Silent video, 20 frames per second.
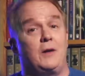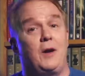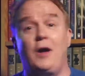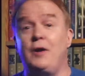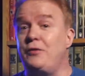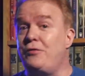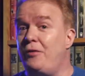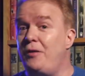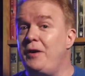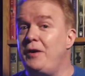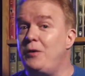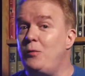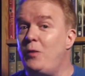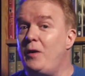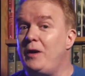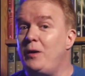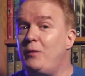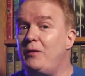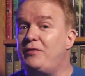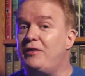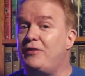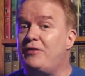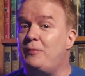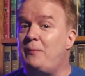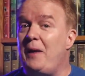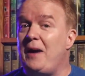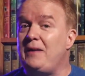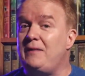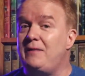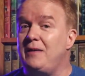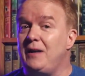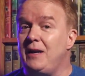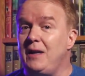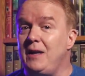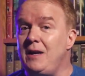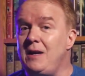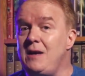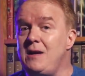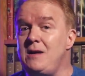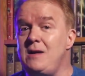Contrary to what he was
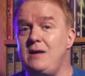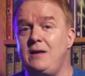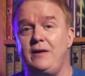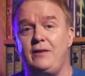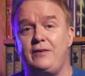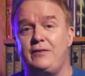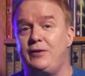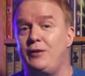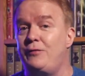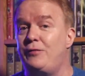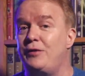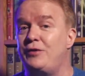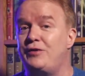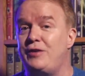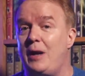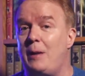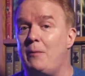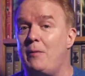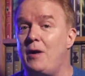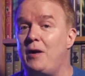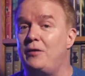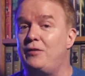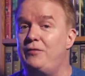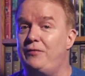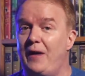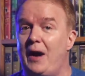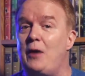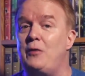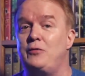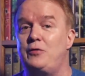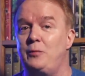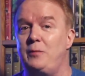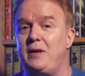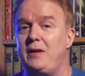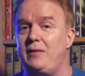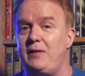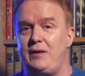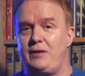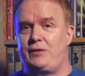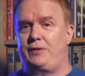expecting, Silver Shamrock's vow to be
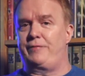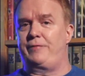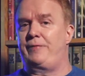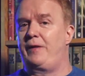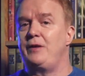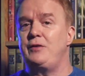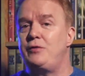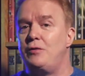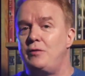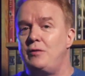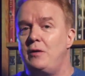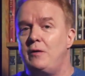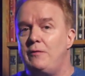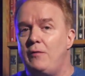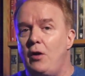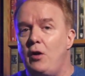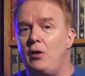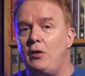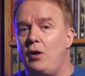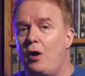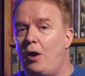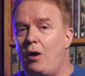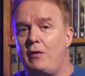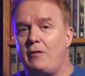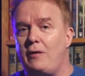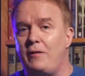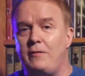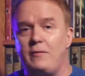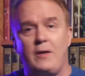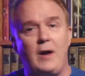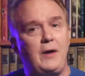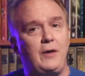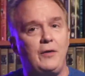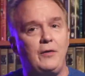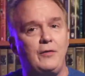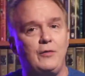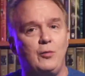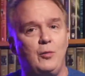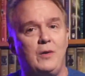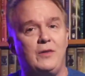the defender of all horror
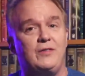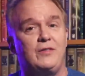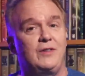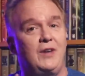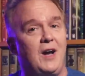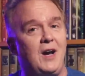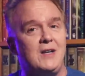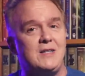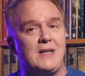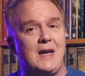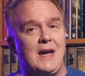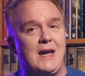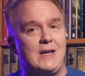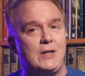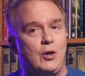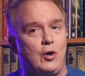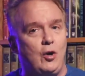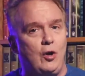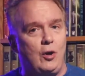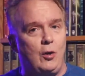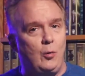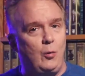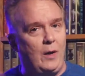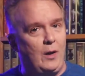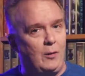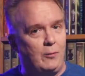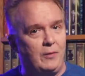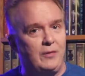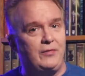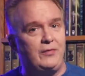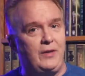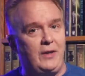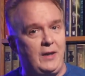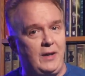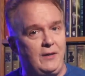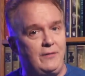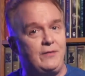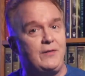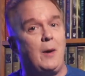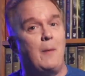writers was not at all well
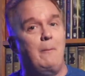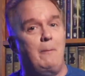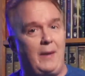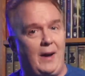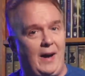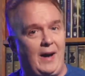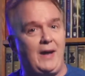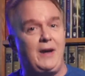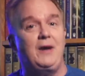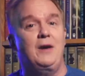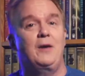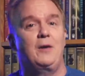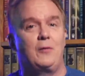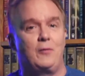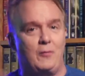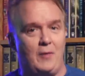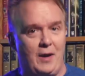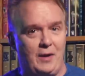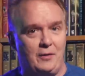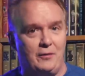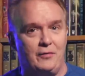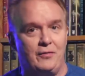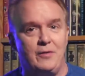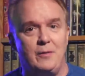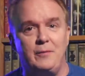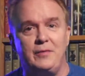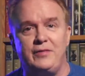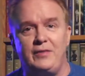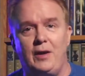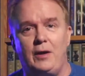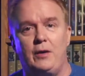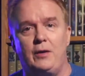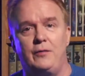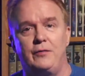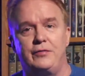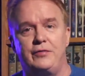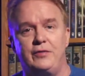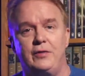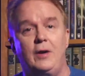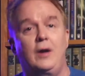received by writers
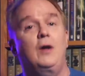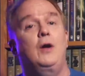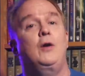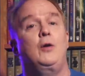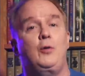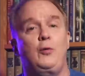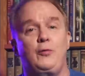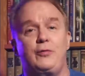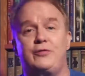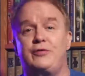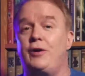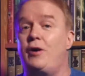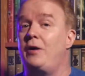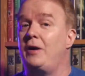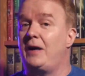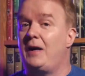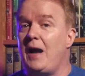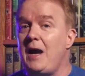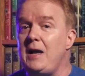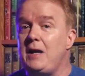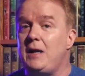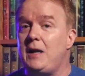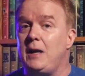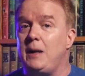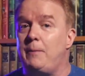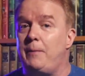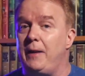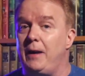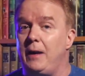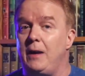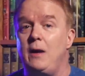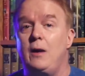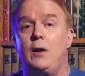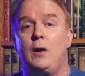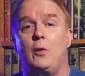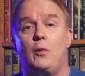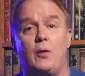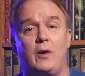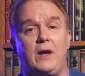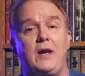themselves, who saw gatekeeping
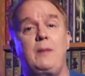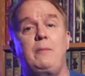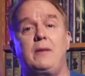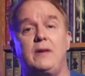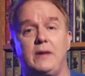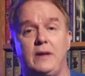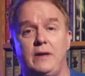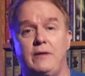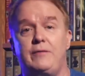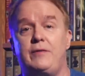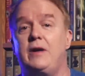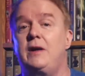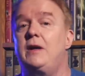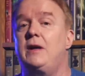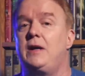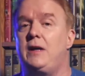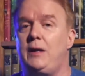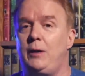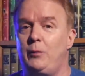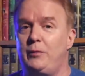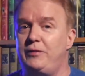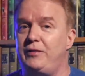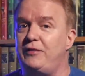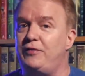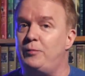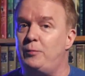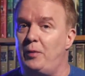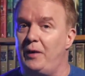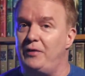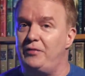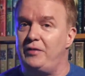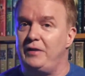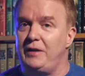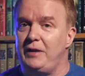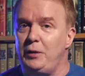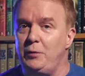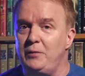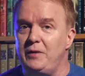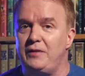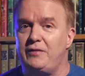where he believed he was expressing
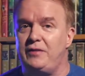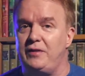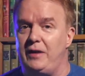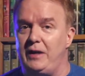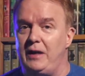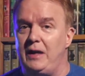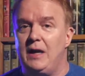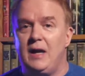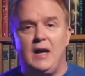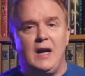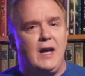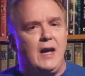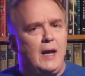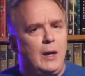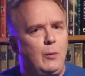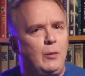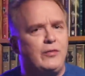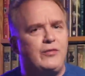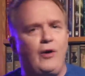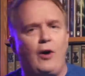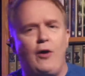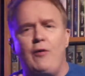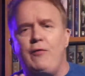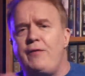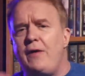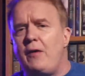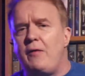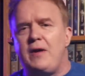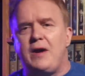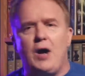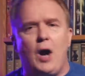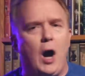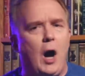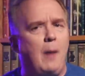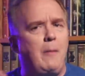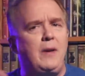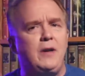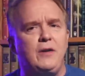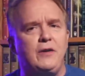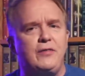unity. It was all very
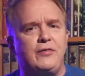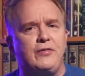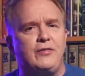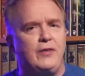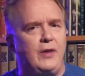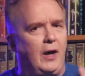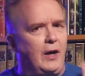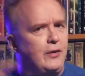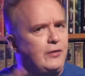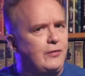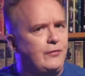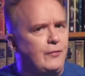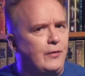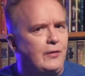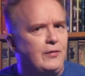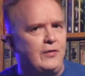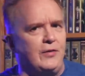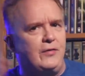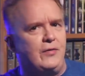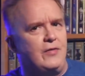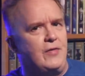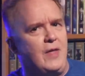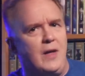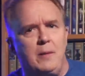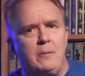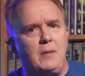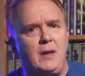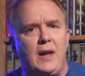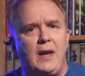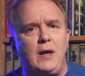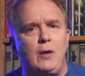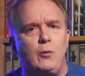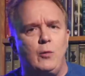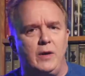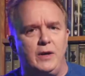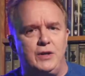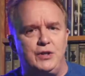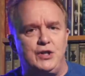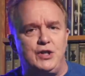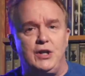ominous us versus them
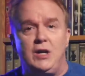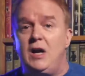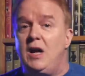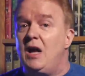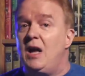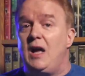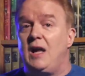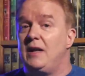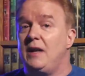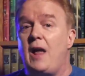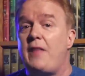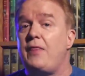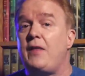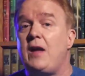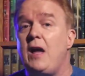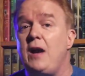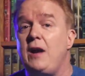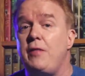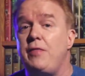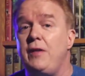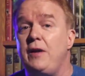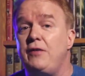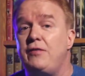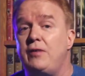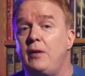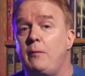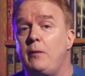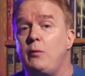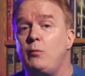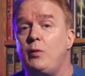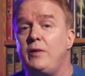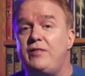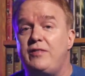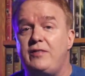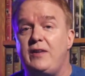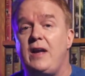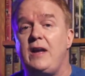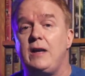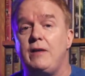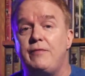language, not the kind of thing someone would
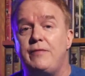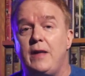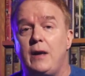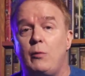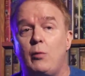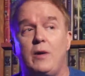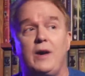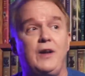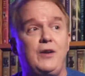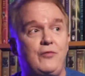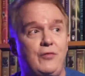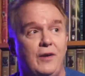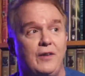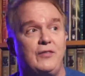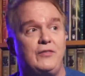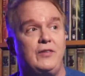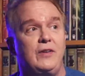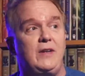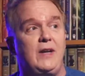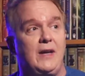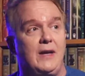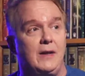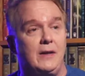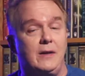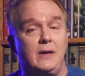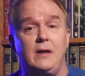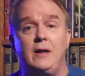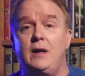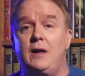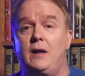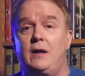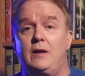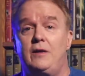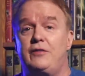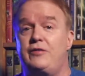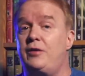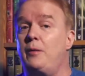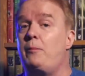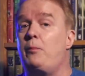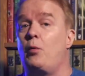say if they were interested in
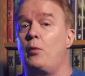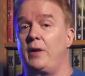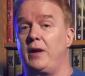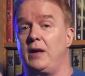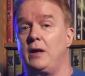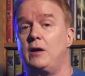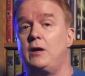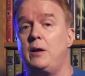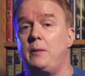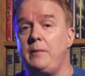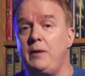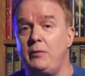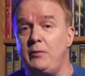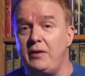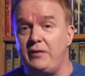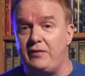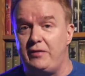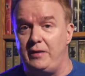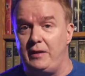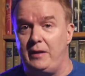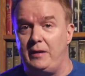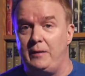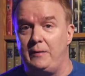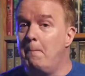supporting a community.